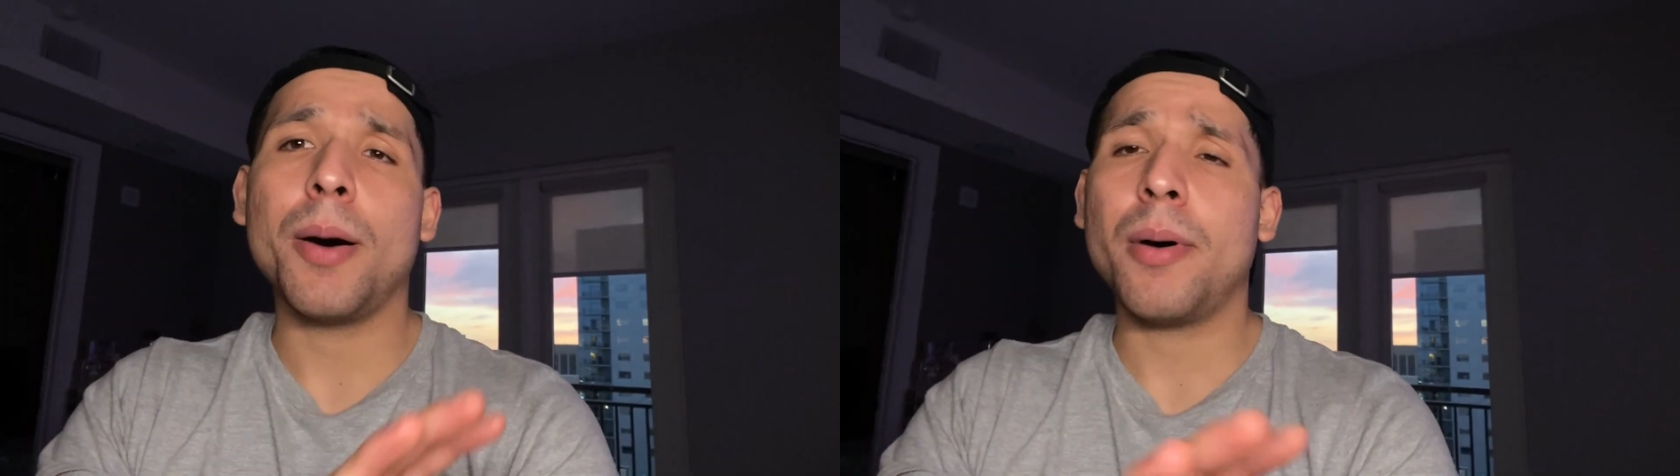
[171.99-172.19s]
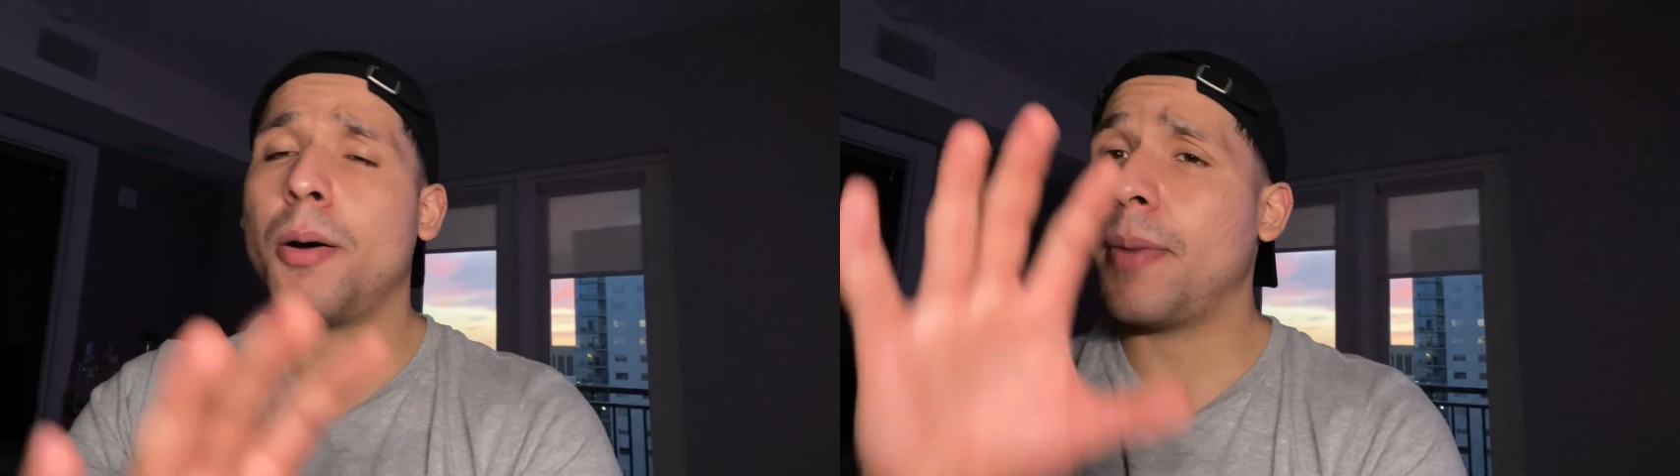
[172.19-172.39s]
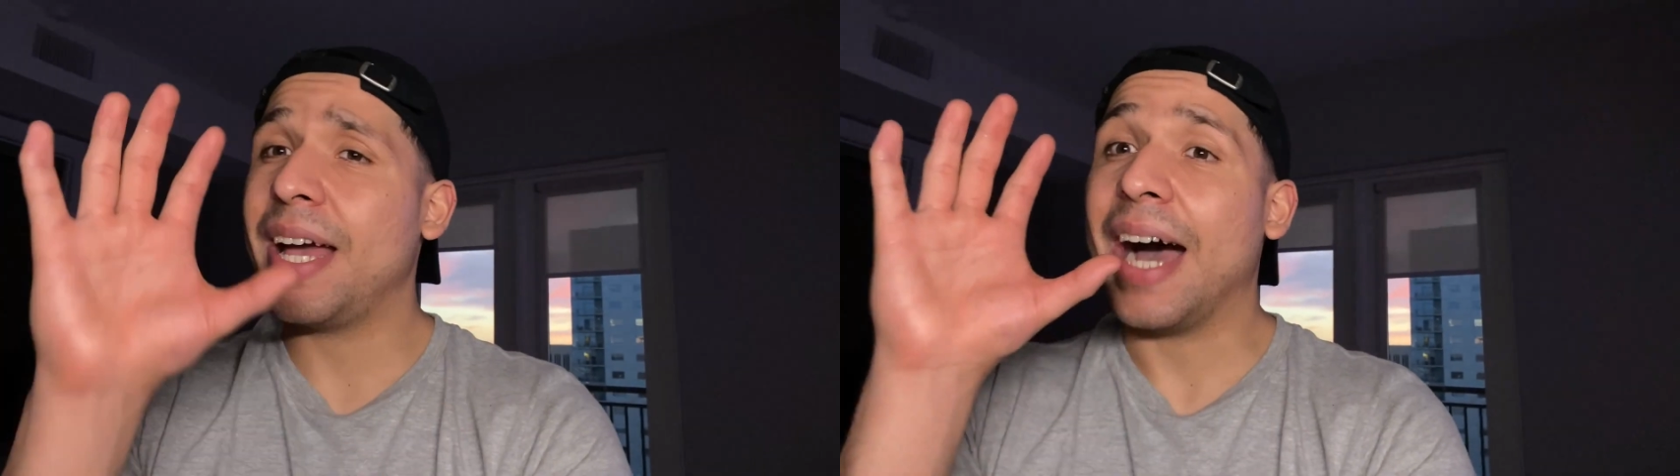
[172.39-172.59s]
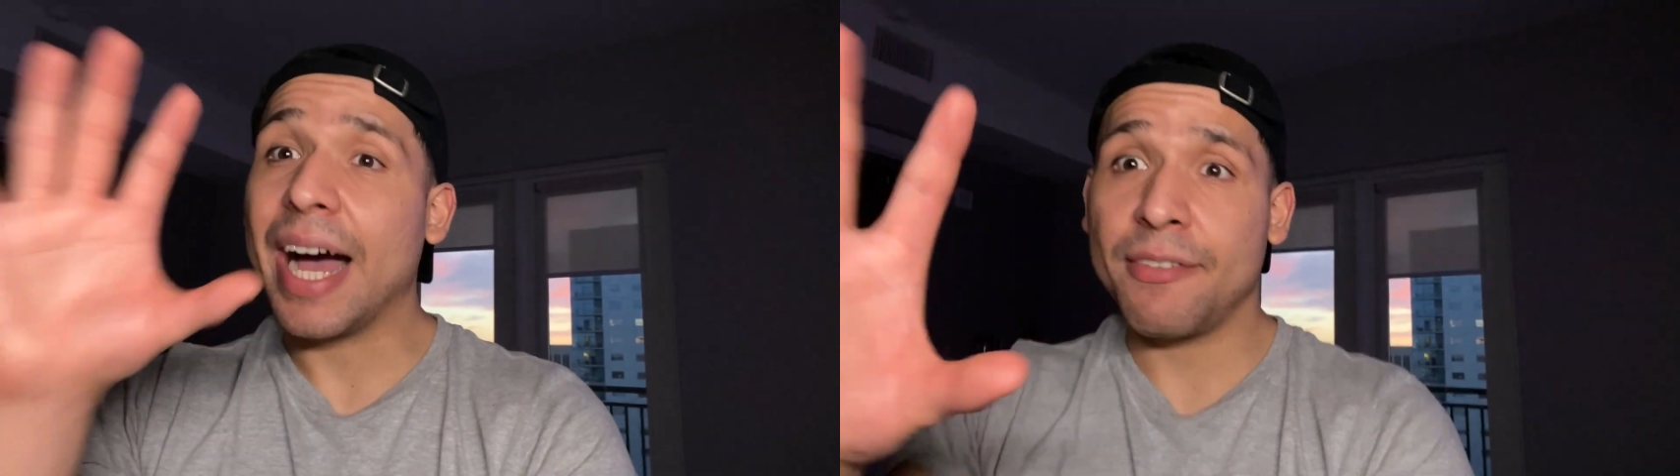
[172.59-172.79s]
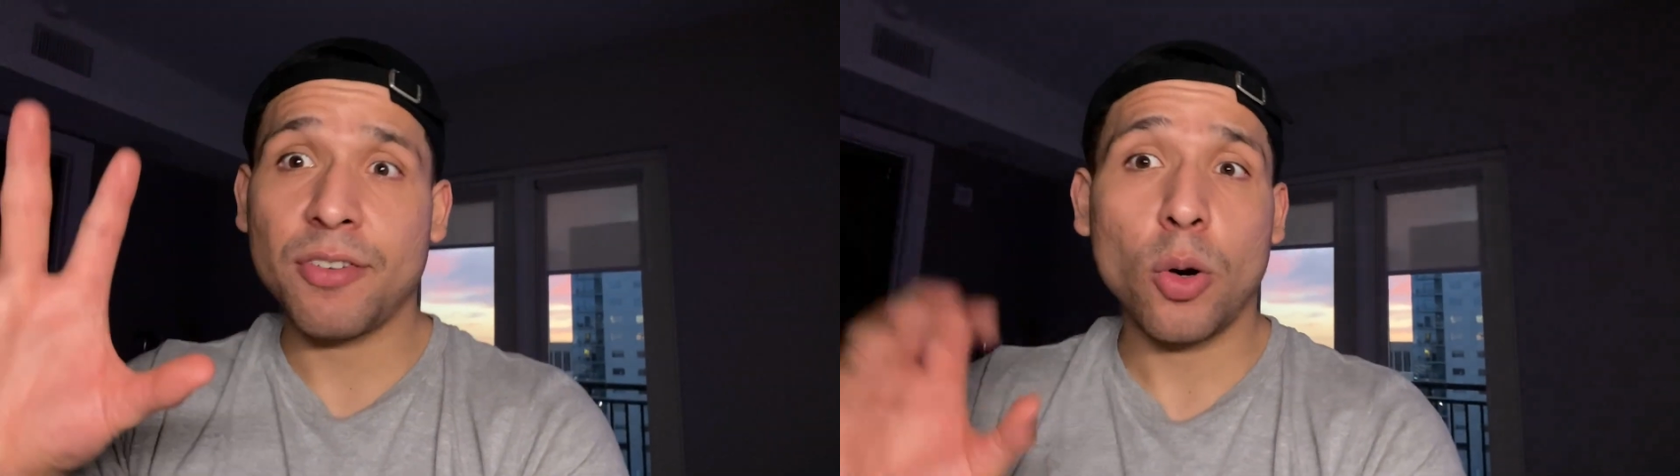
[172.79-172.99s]
I'm on my
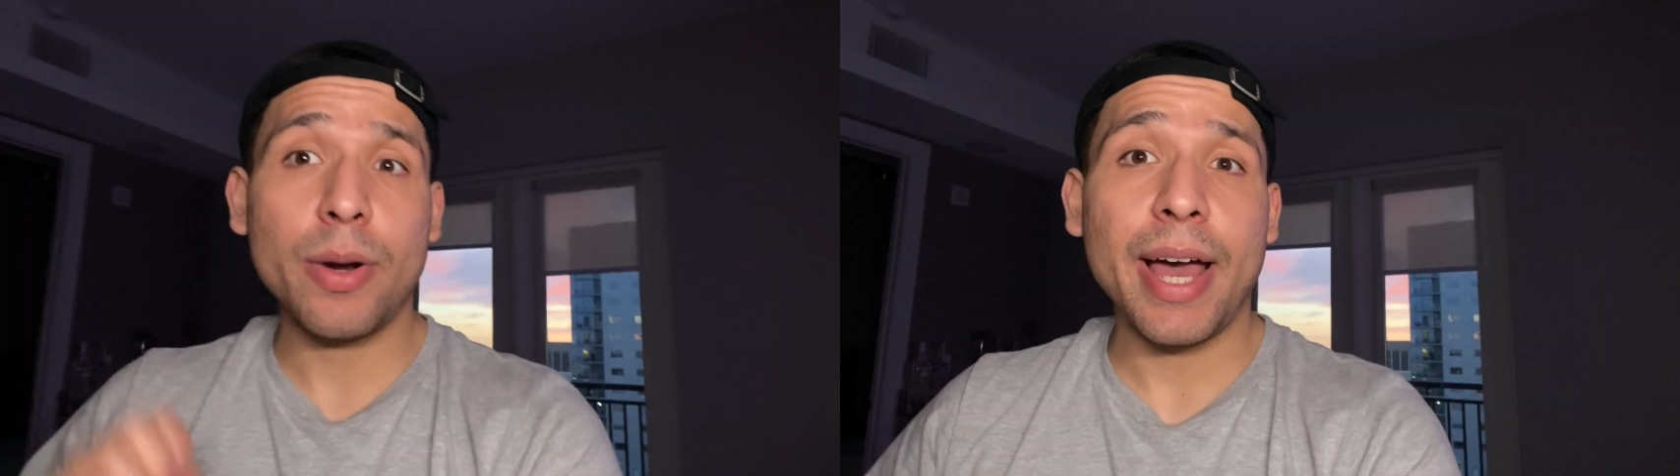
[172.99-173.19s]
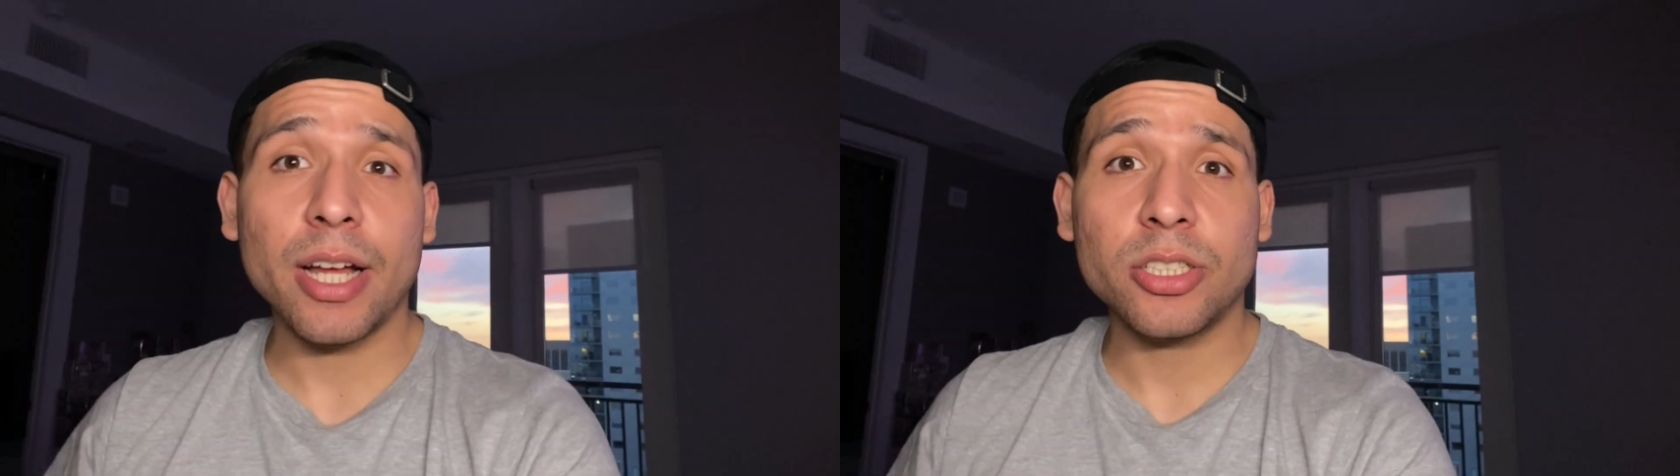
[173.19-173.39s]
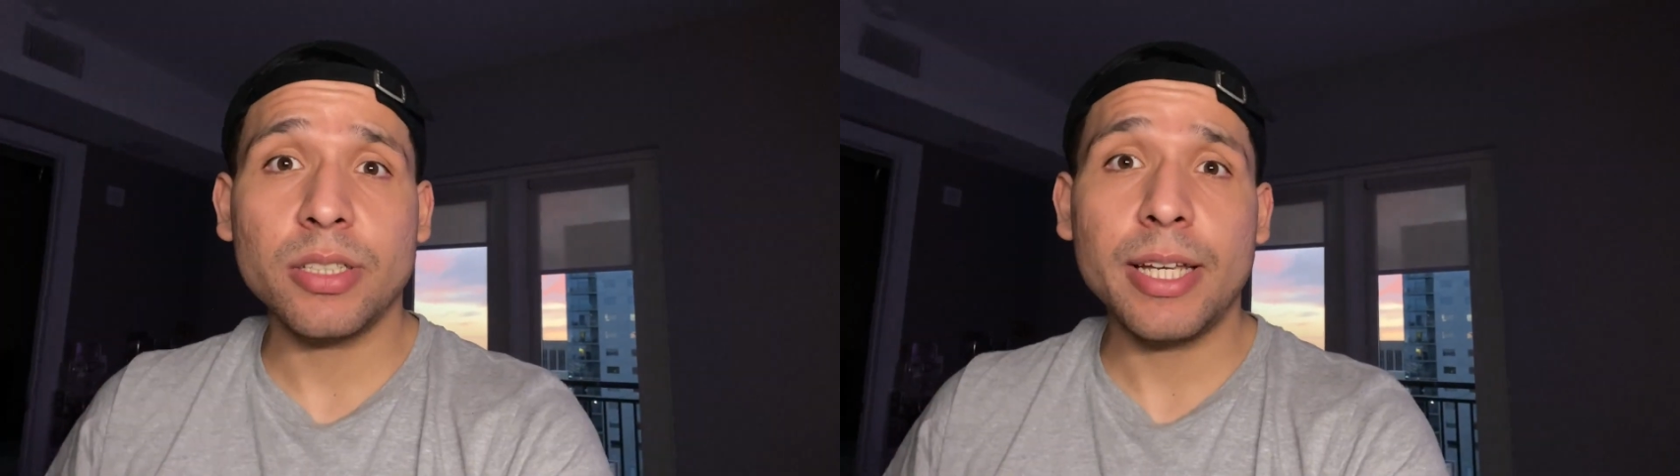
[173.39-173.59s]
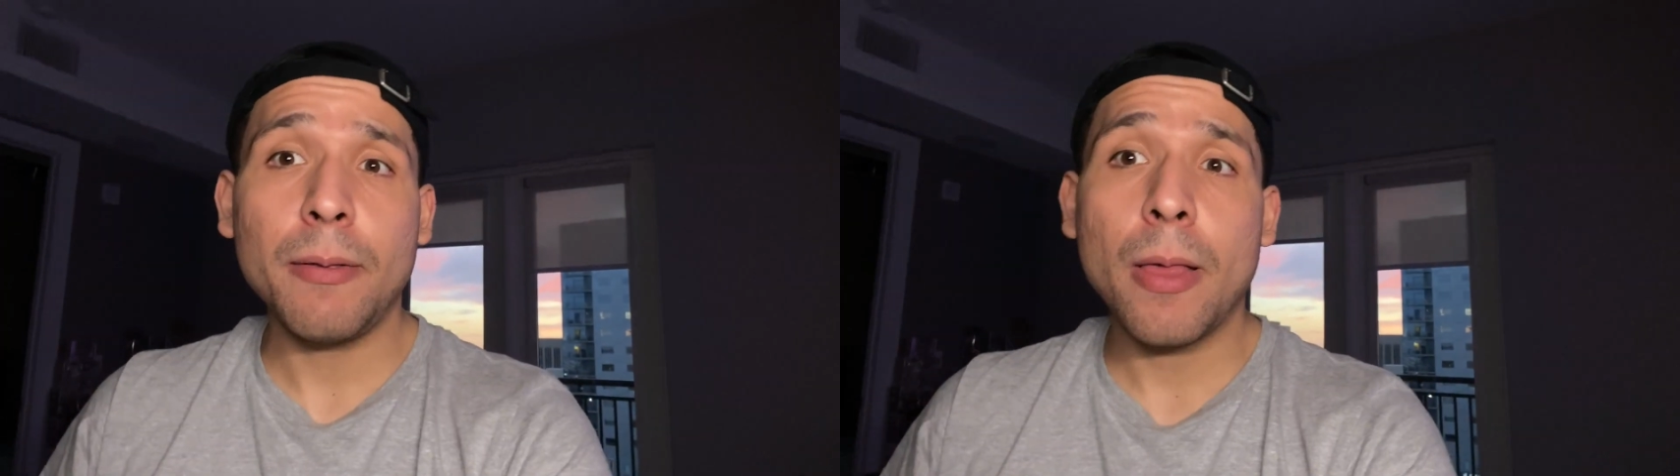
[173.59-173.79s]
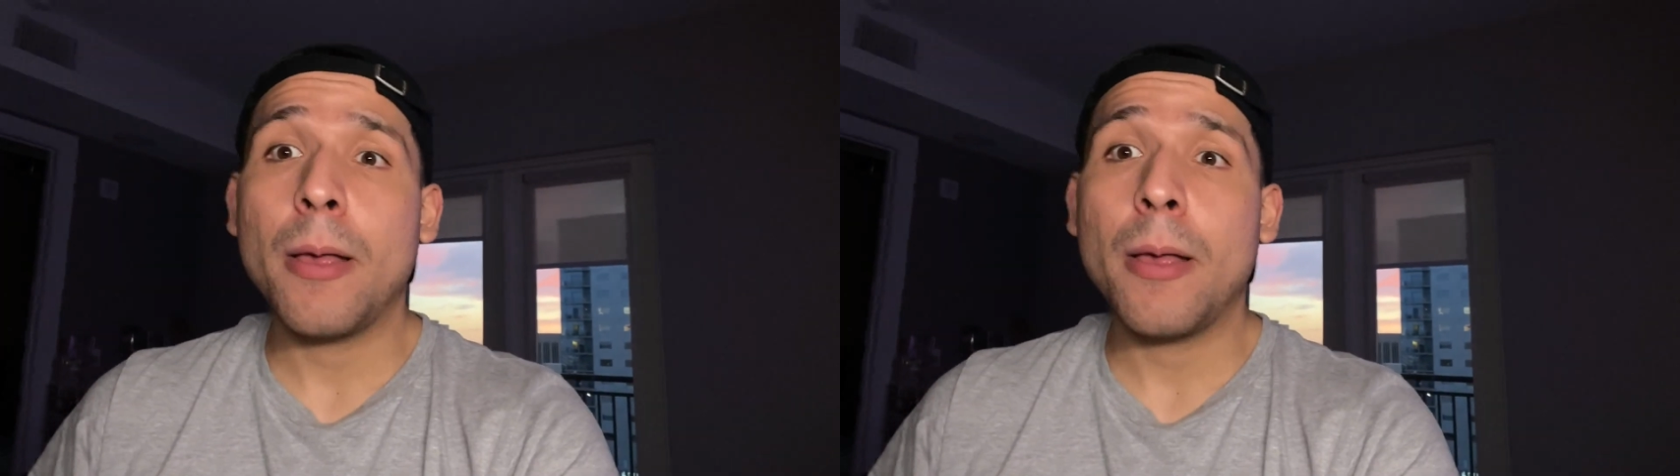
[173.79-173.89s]
iPhone, actually.